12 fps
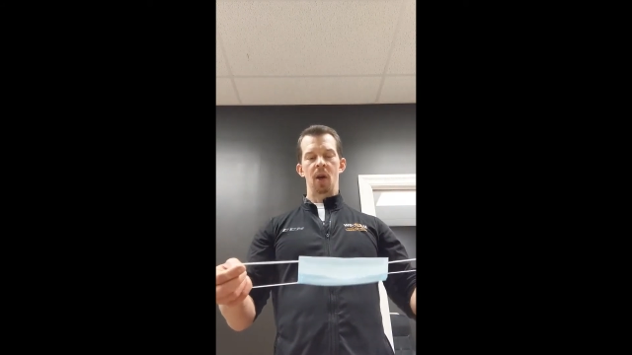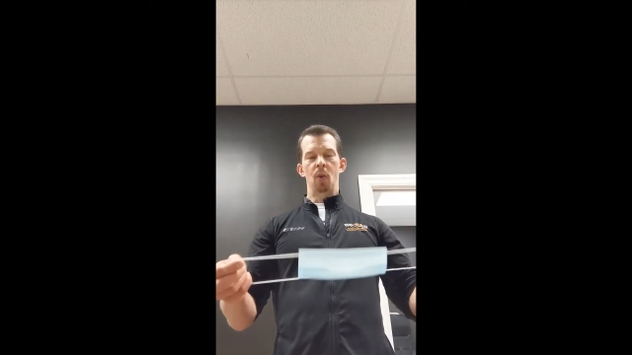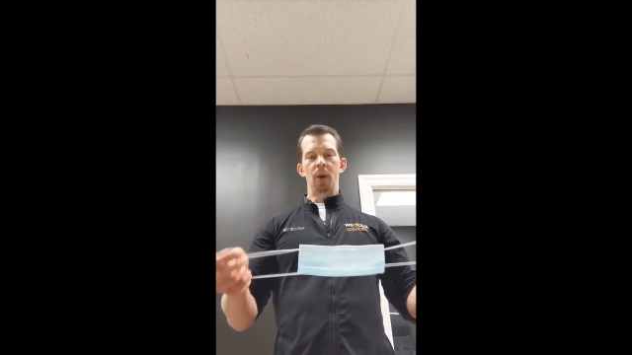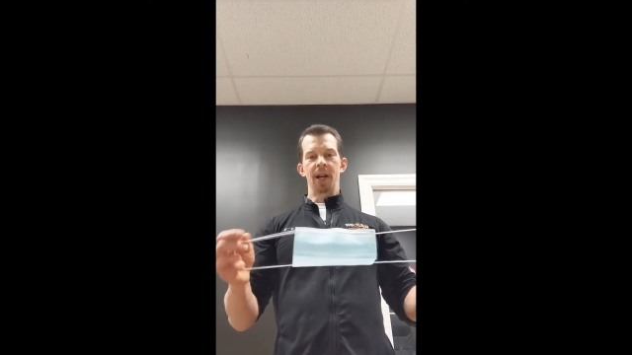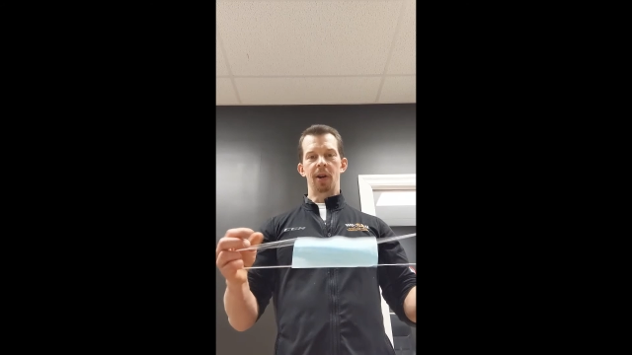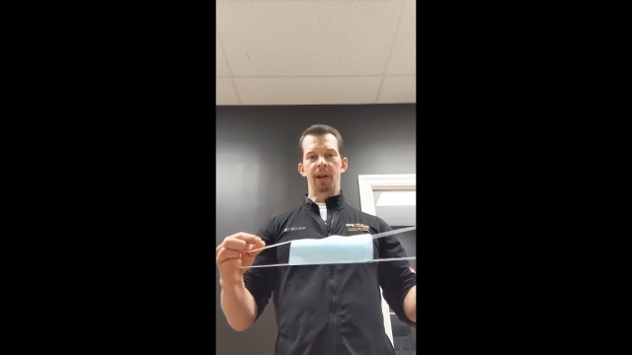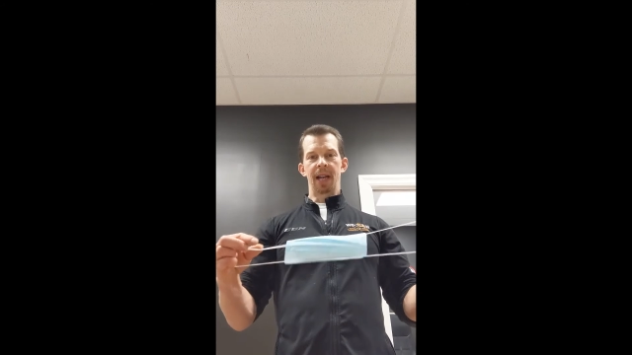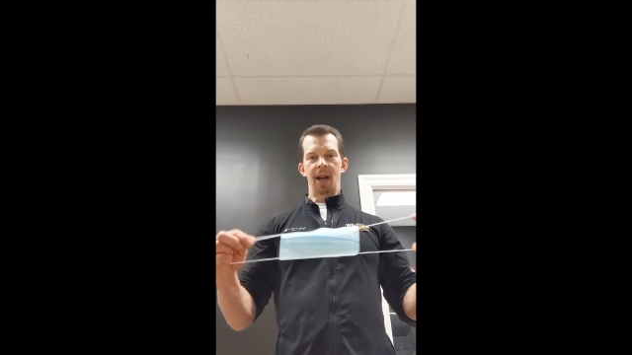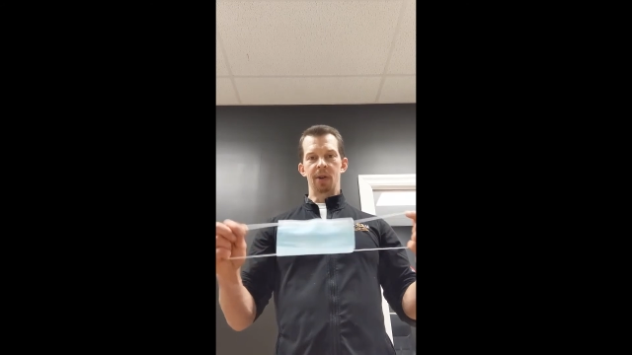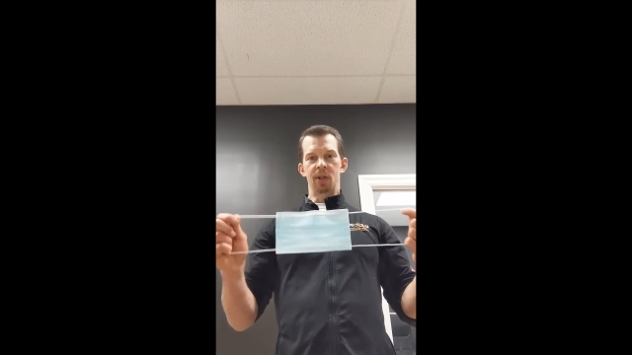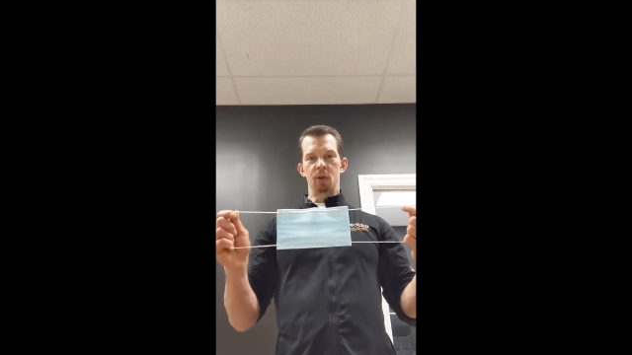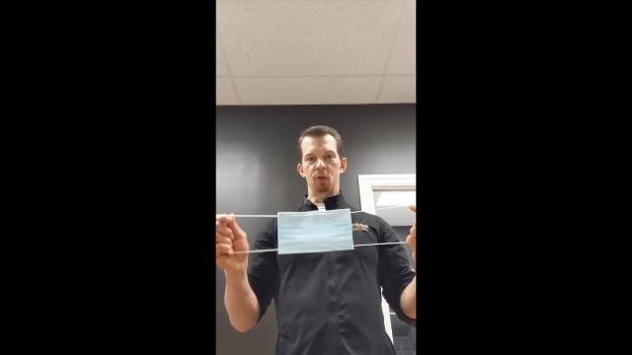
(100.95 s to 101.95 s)
we are
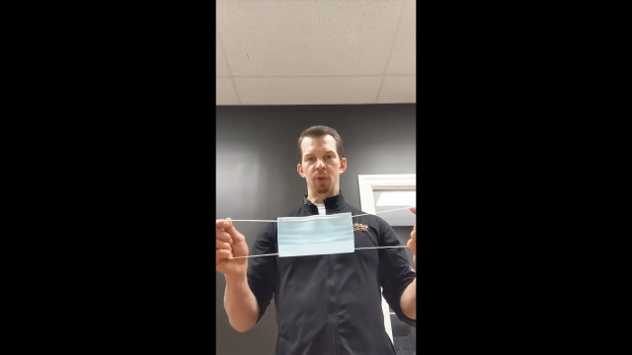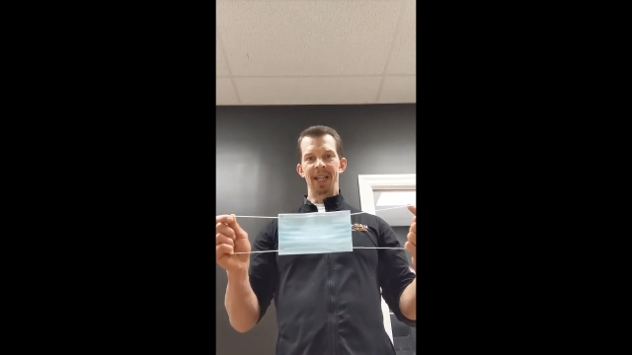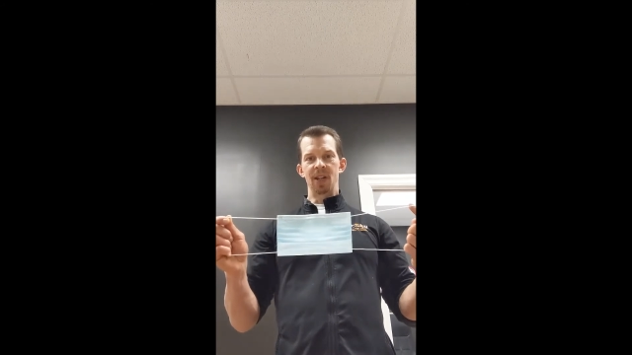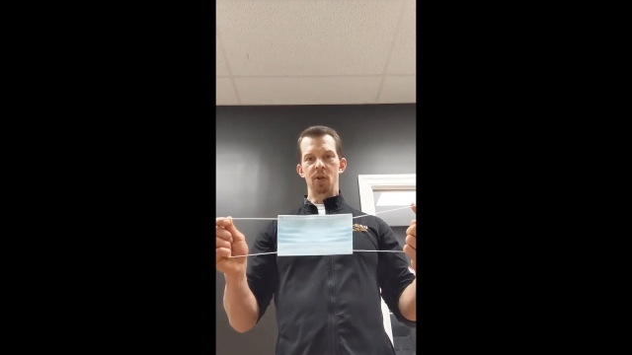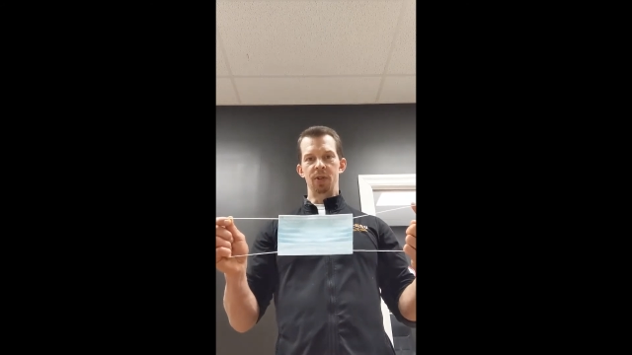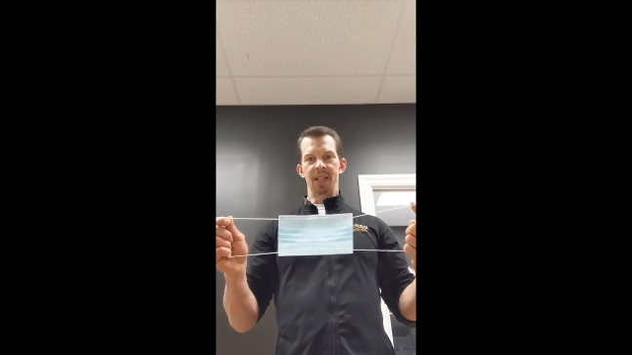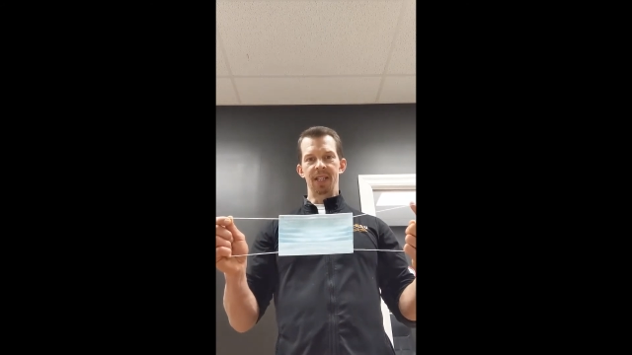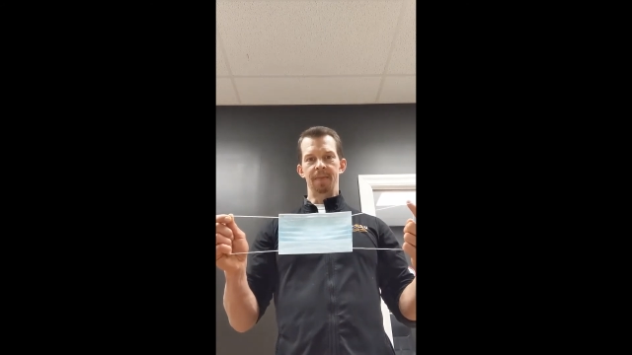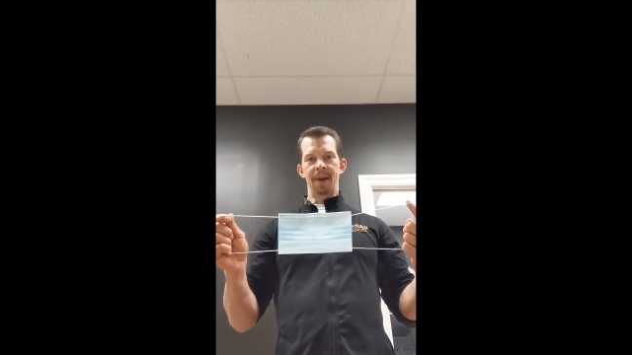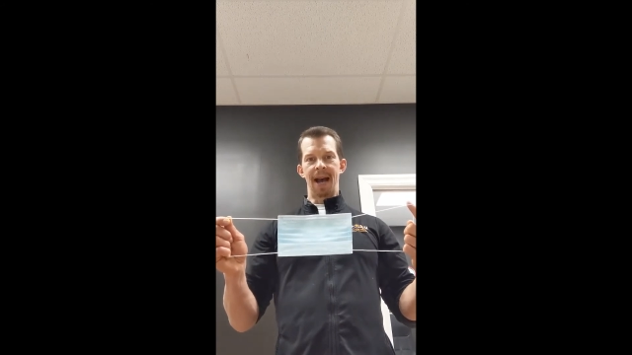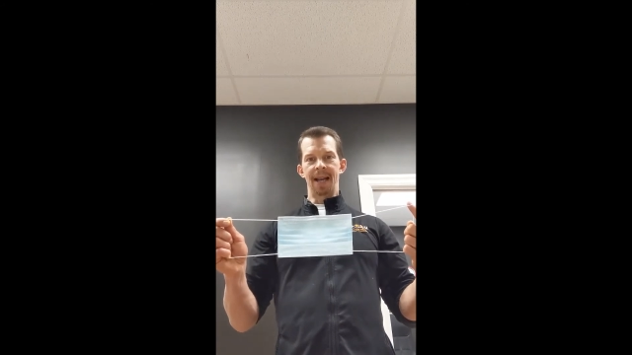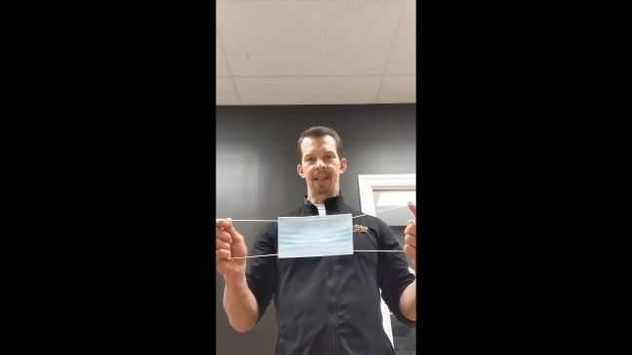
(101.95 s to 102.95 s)
allowed to reuse this
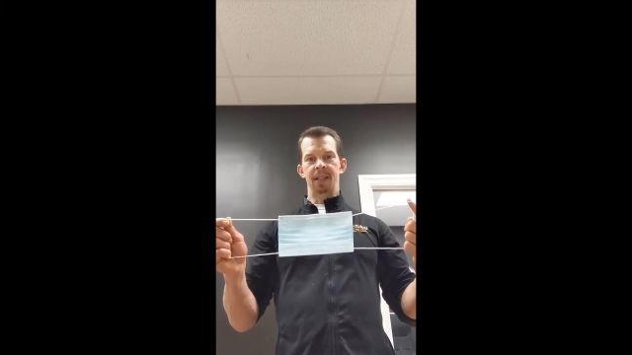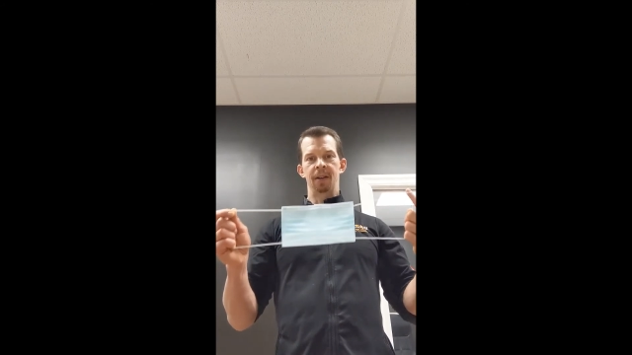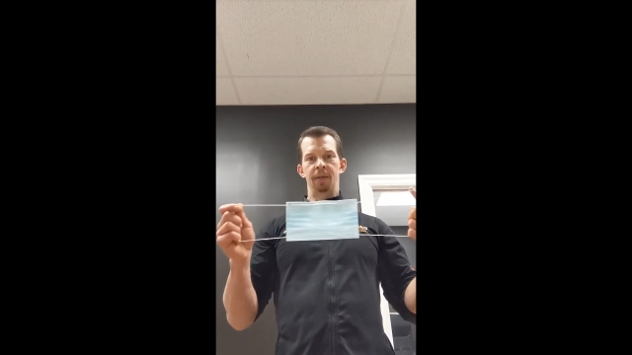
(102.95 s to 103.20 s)
mask